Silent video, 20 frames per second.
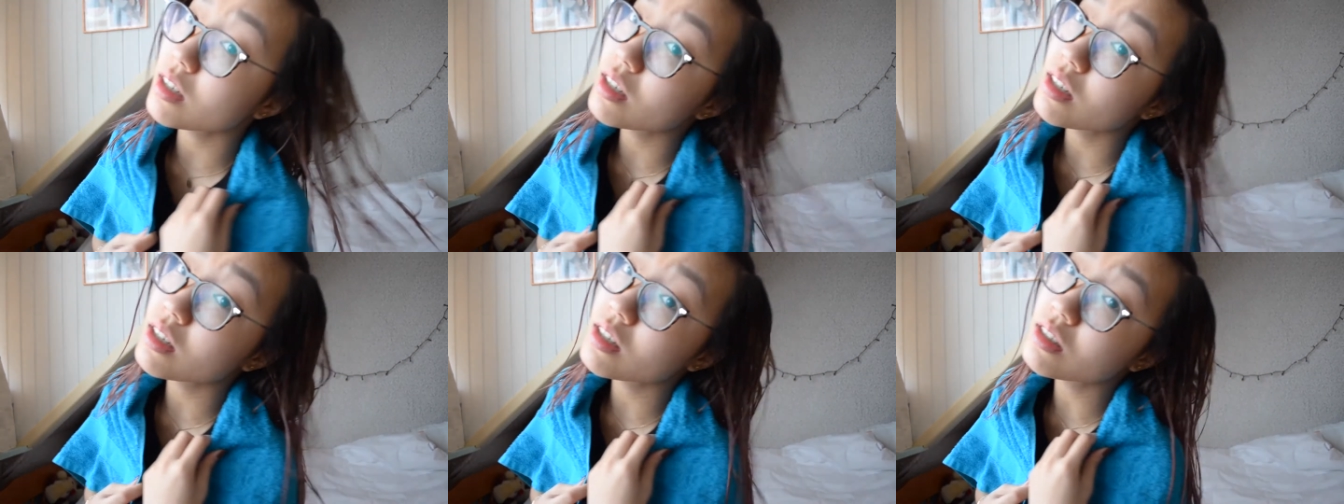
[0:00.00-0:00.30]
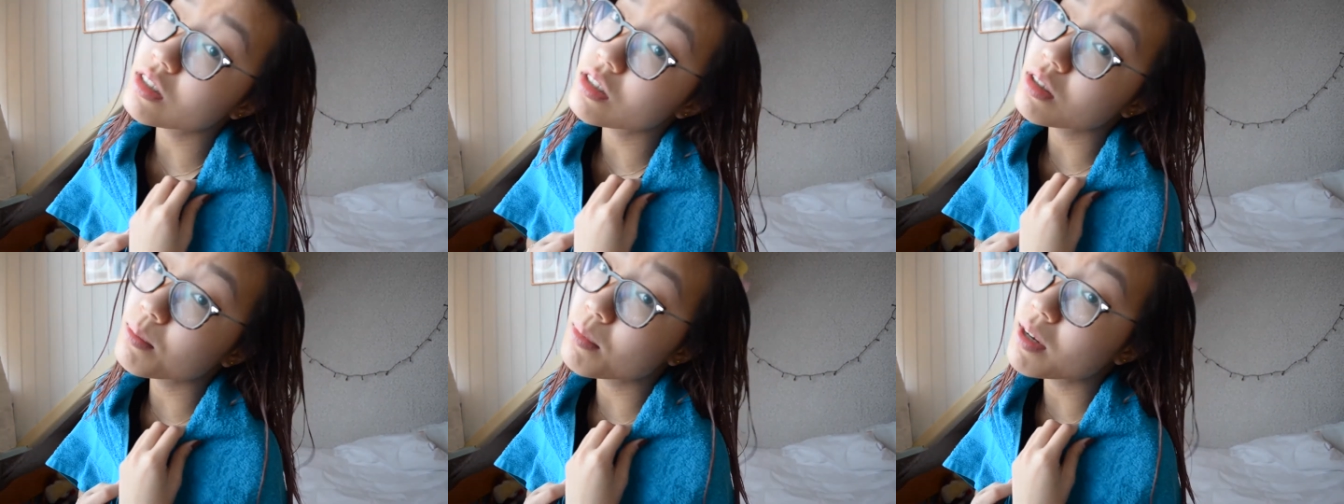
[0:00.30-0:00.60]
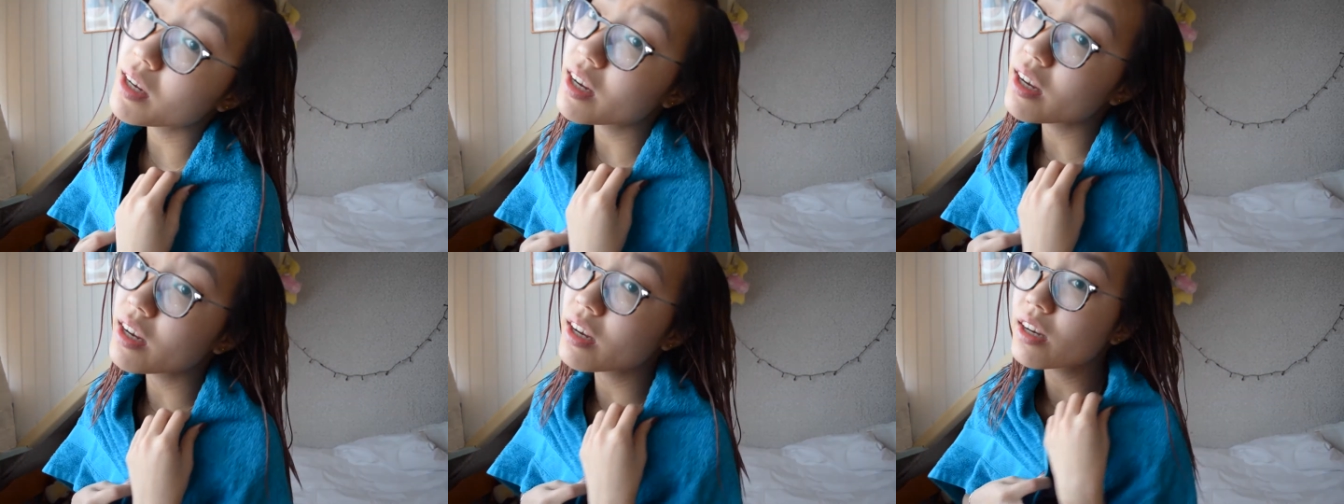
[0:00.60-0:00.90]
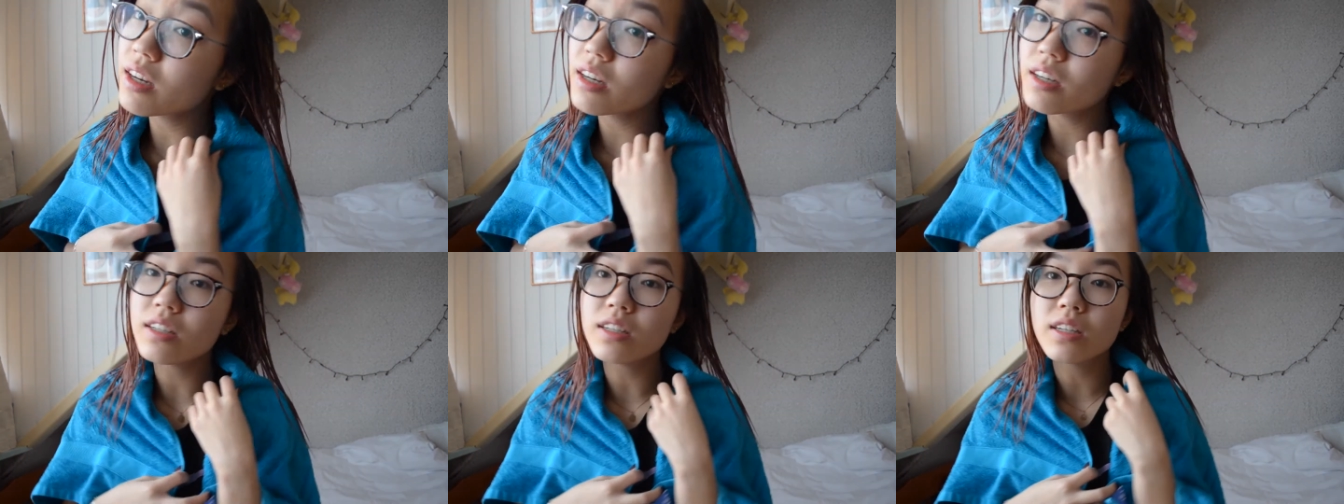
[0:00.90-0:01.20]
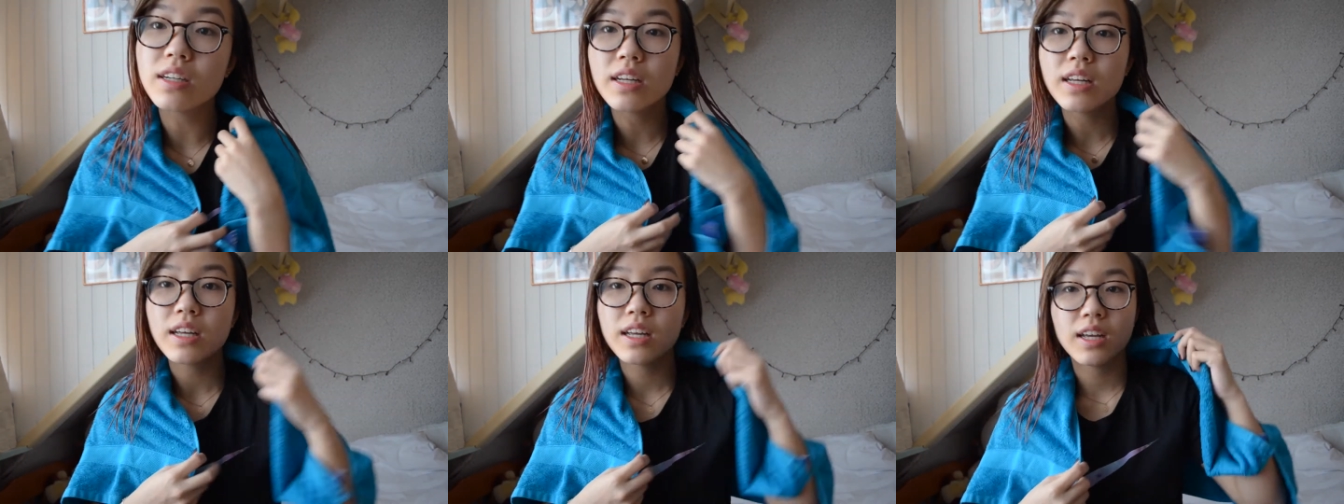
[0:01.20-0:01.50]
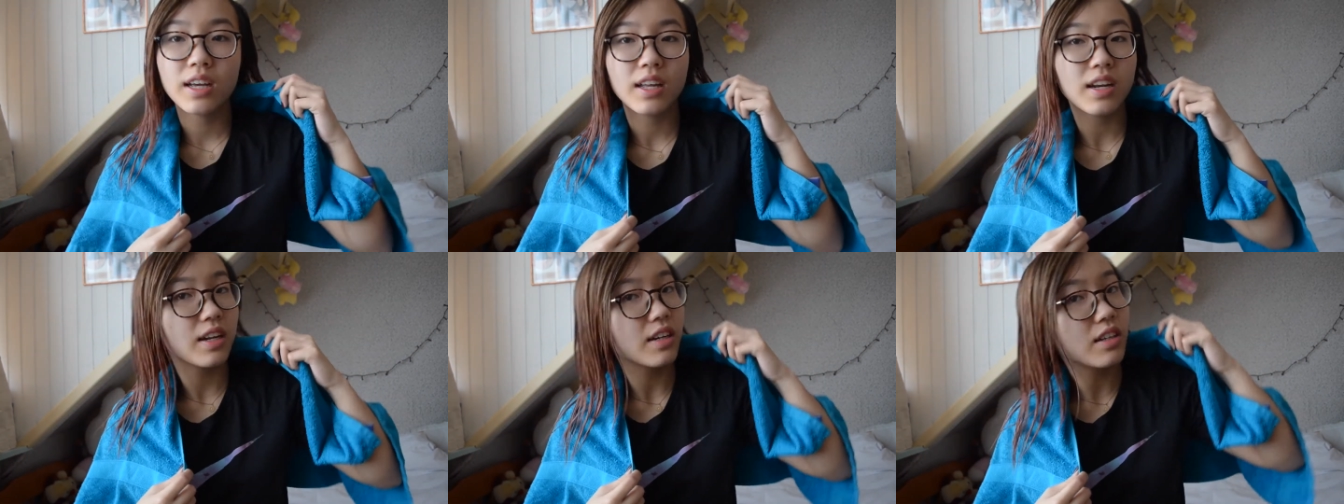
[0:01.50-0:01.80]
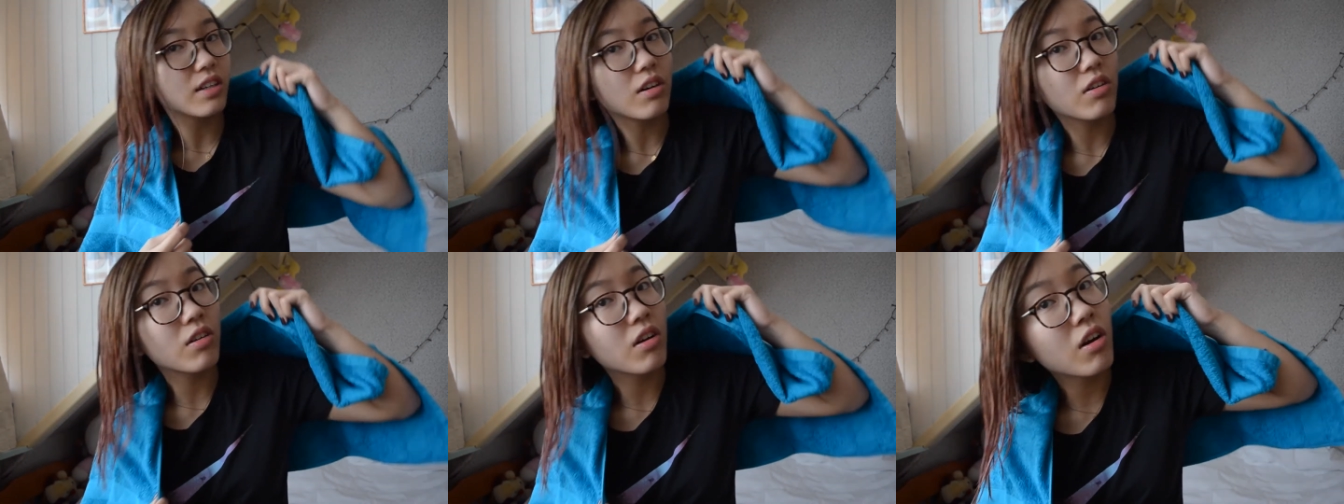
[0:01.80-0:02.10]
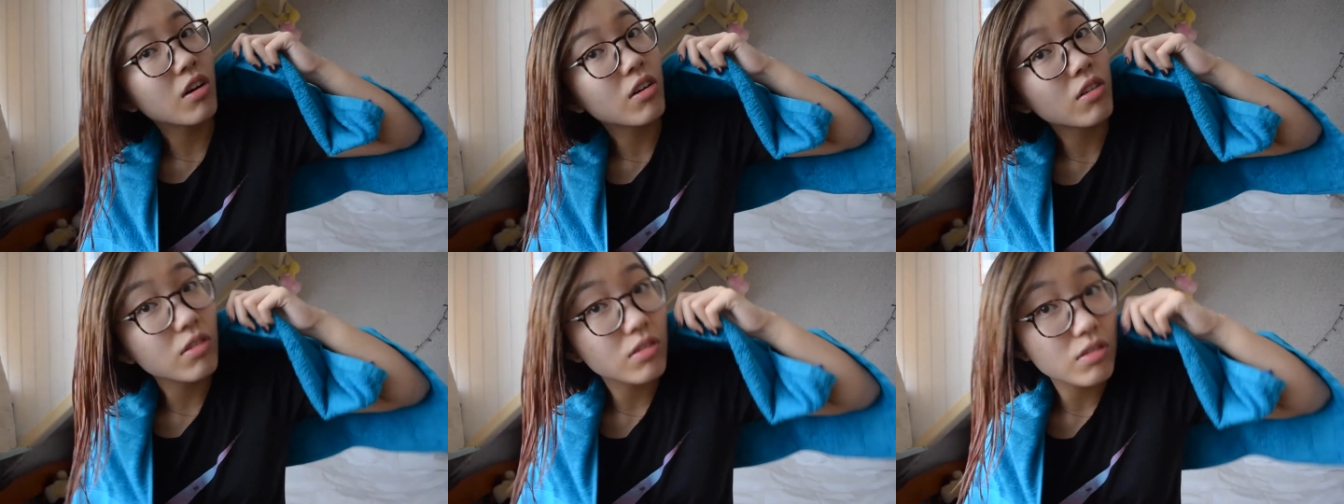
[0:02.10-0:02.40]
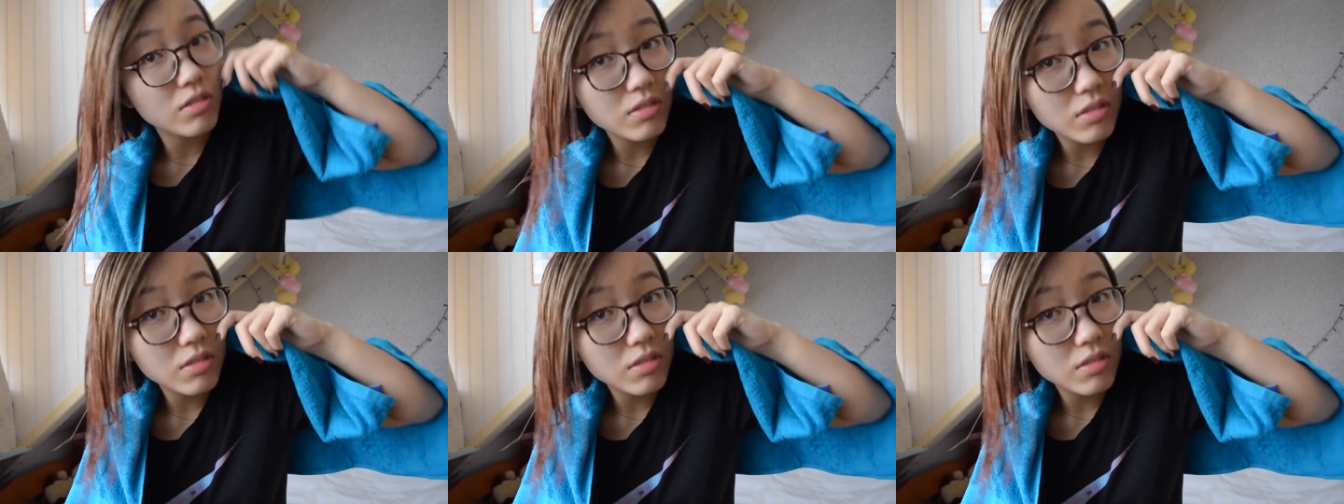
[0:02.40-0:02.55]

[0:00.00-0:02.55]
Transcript: into my hair, and I don't know,